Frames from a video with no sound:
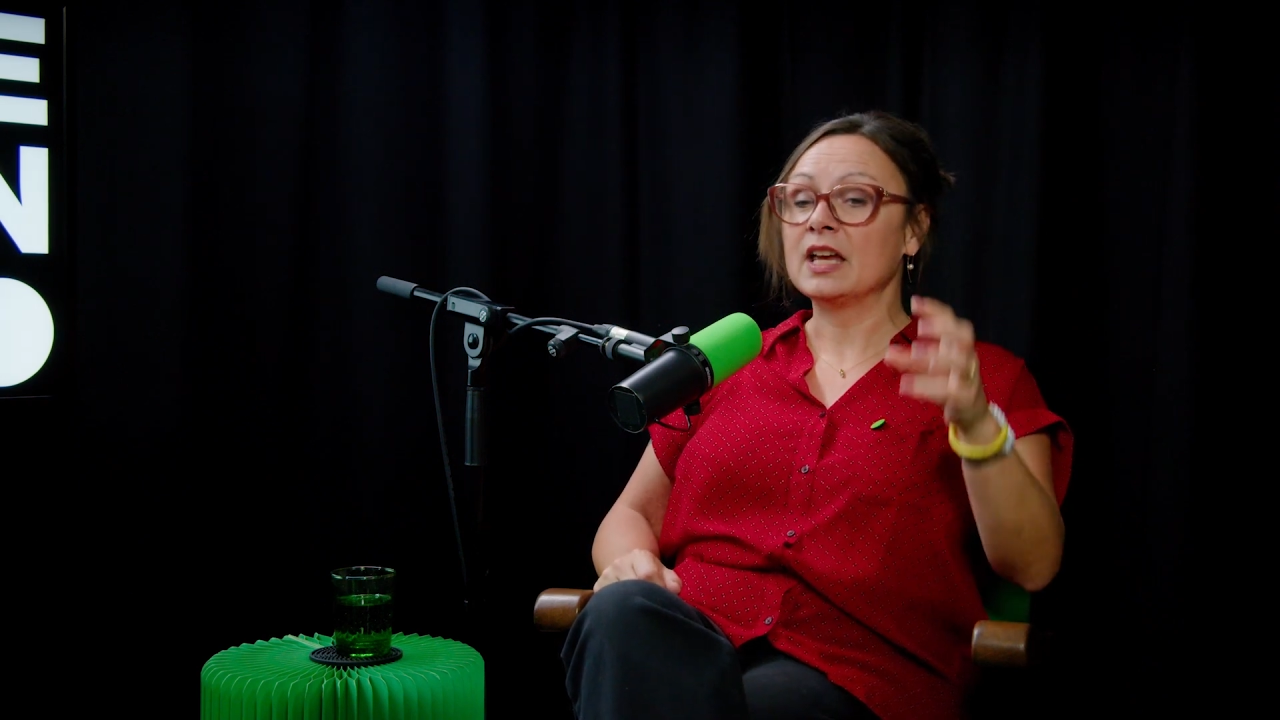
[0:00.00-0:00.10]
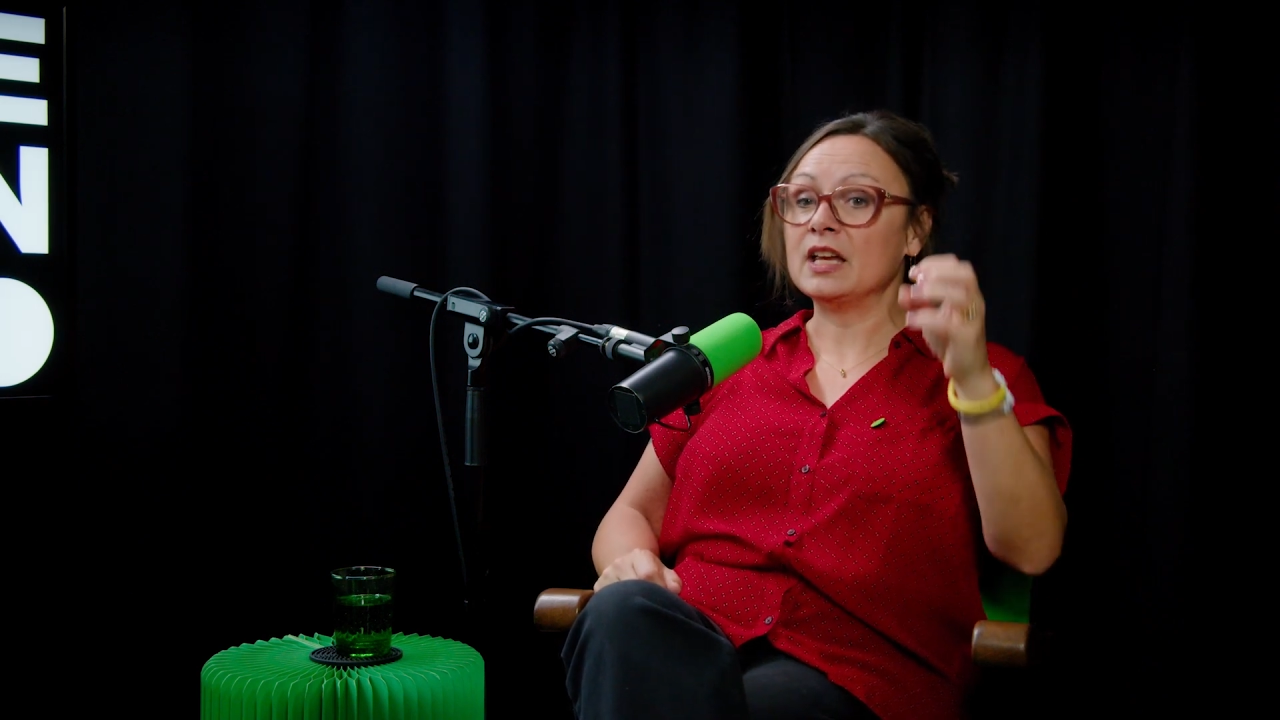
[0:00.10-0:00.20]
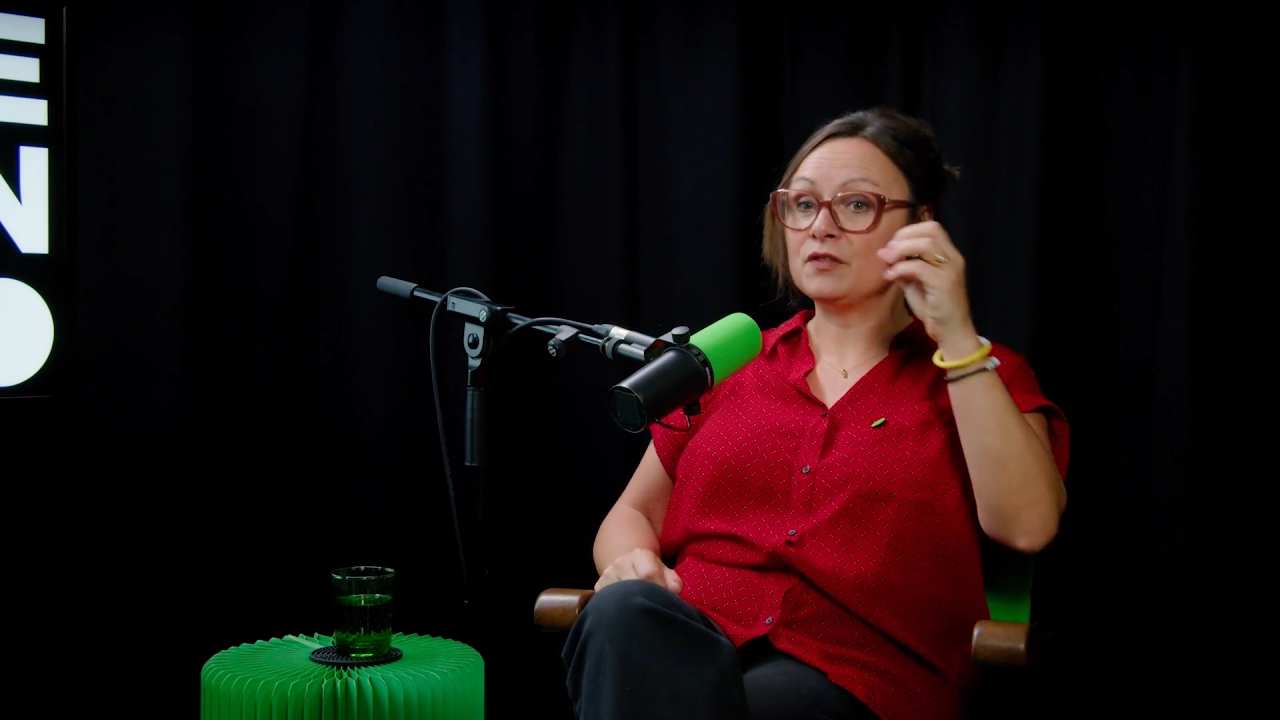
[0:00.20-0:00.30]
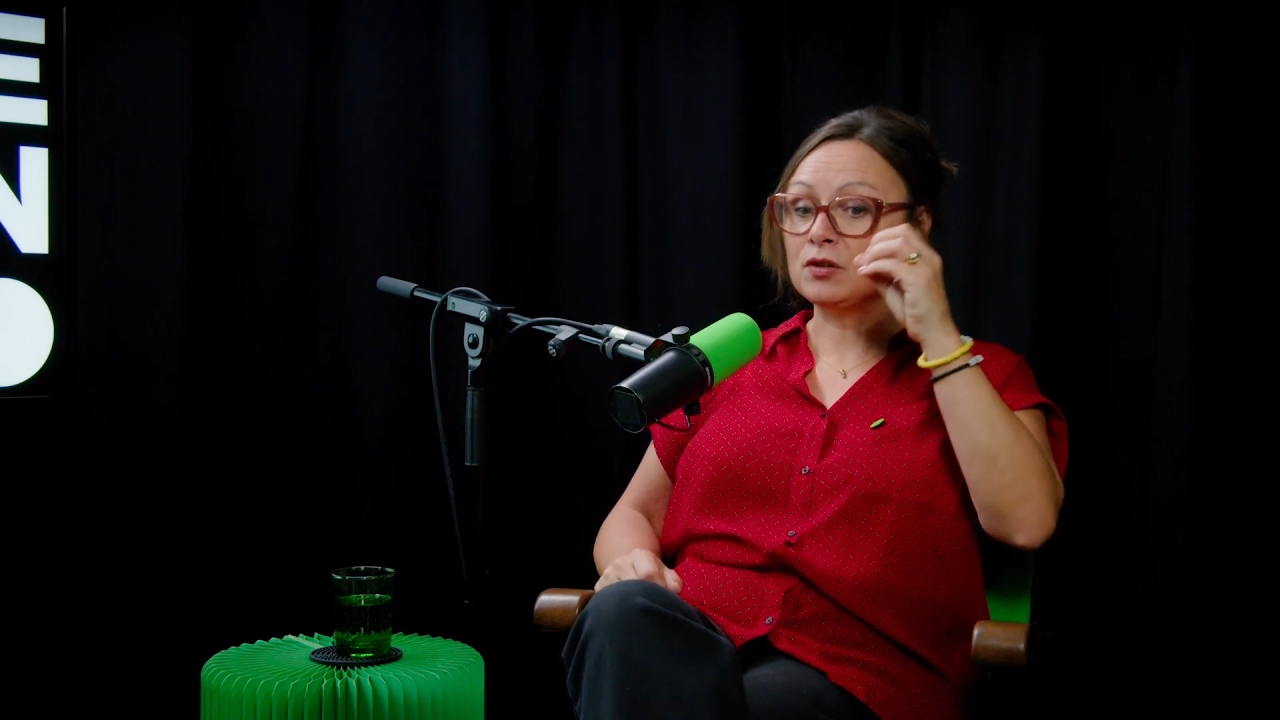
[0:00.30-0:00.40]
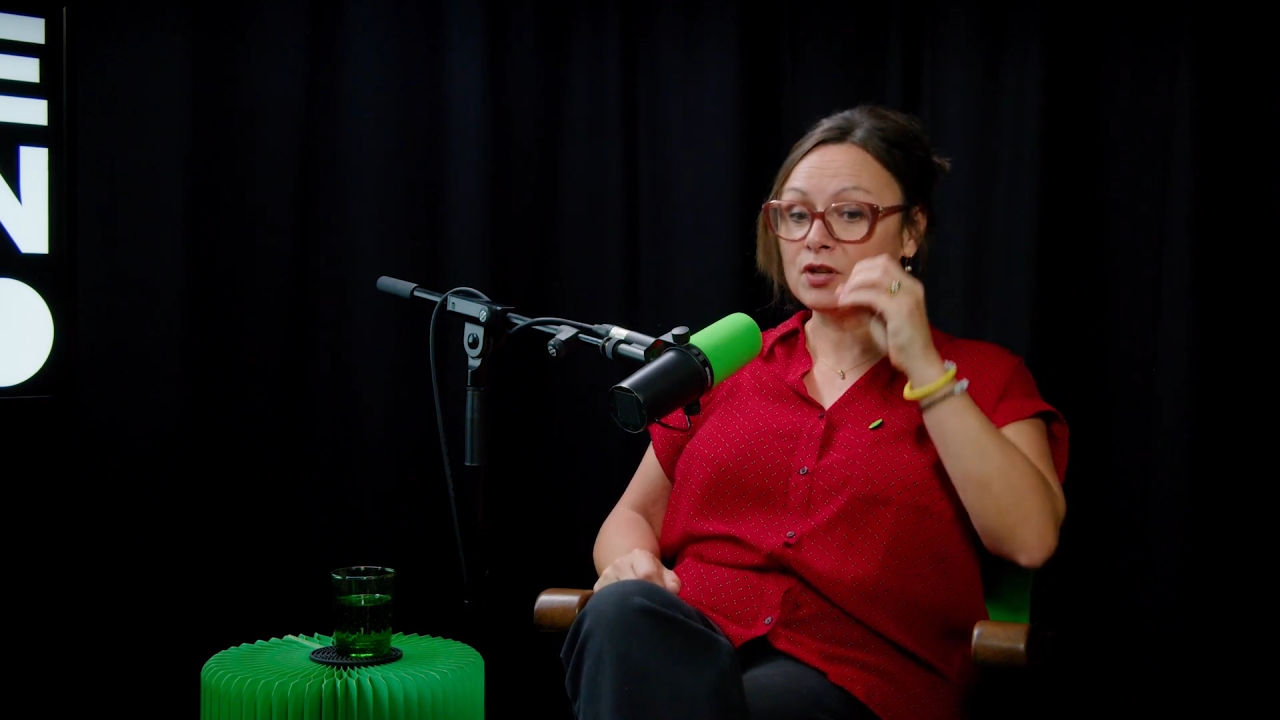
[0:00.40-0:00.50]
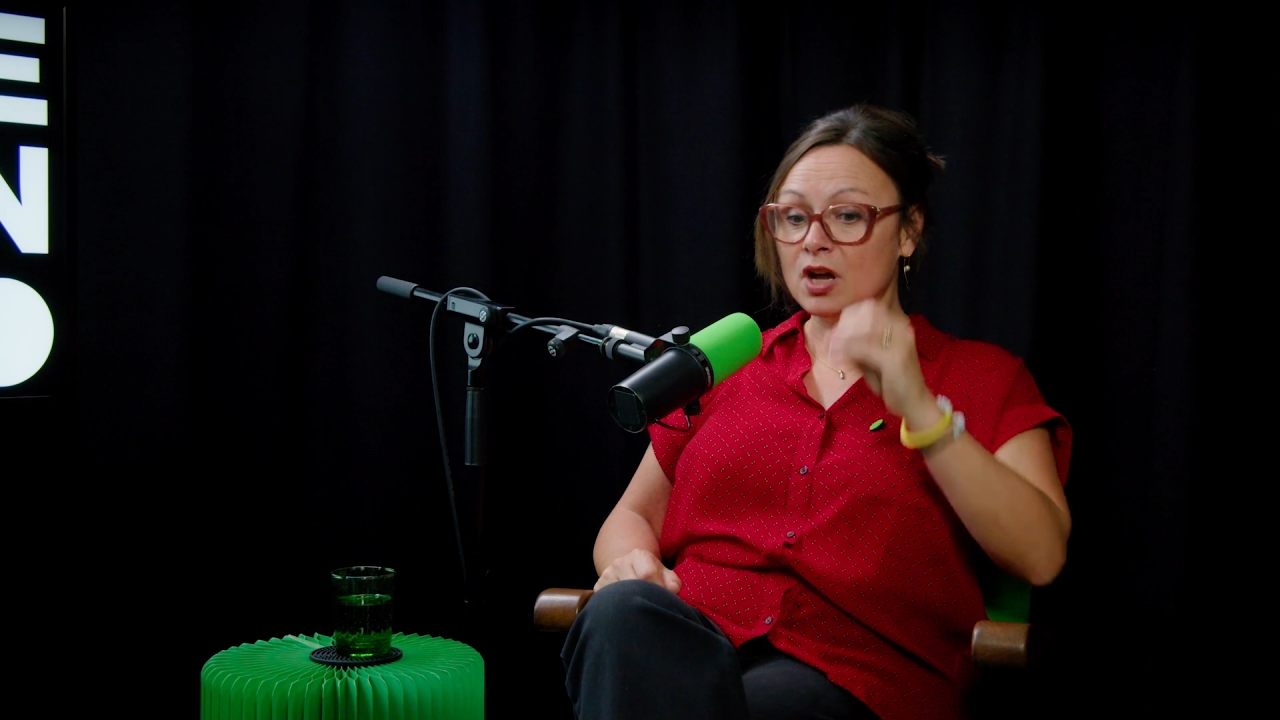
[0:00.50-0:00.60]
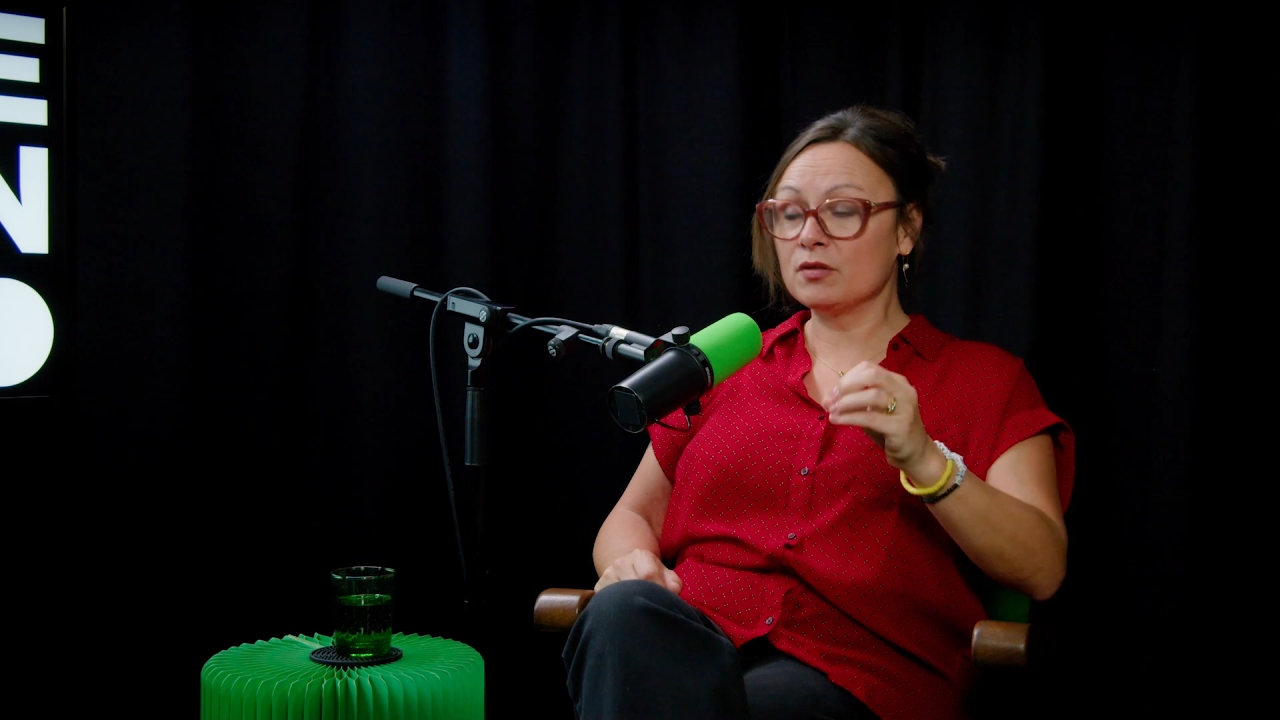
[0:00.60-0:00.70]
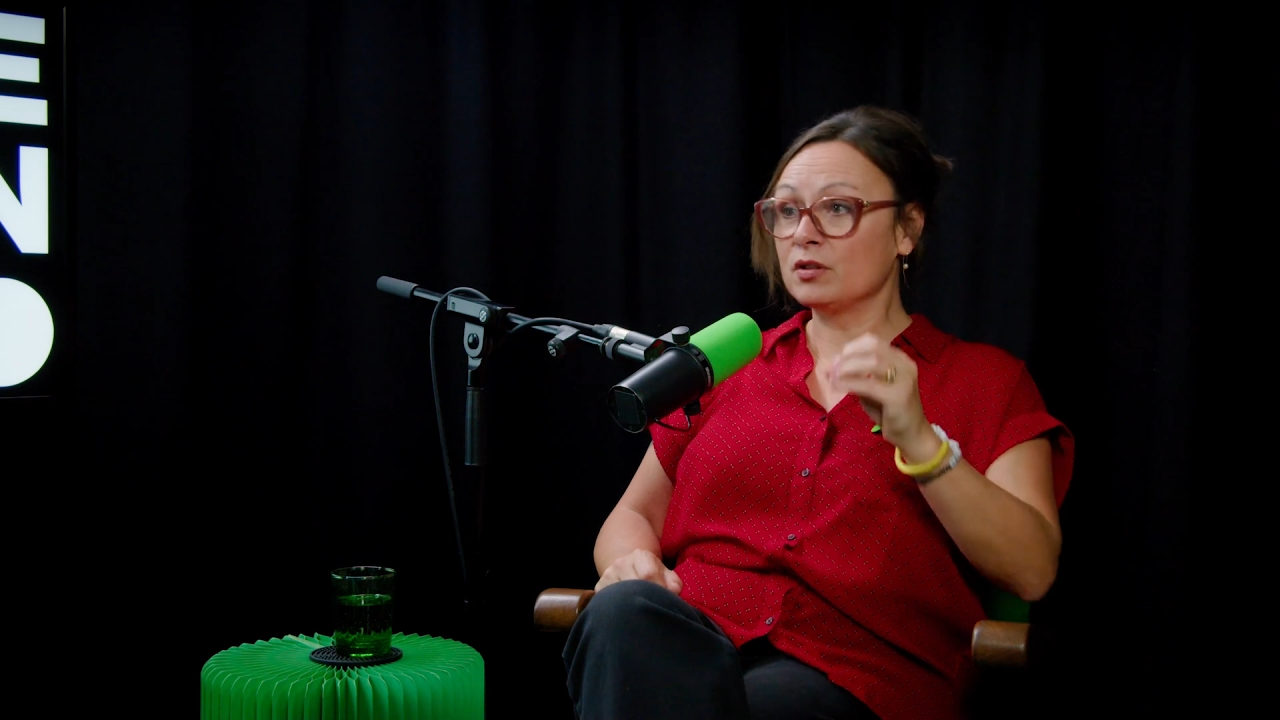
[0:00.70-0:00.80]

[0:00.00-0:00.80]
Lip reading: If you know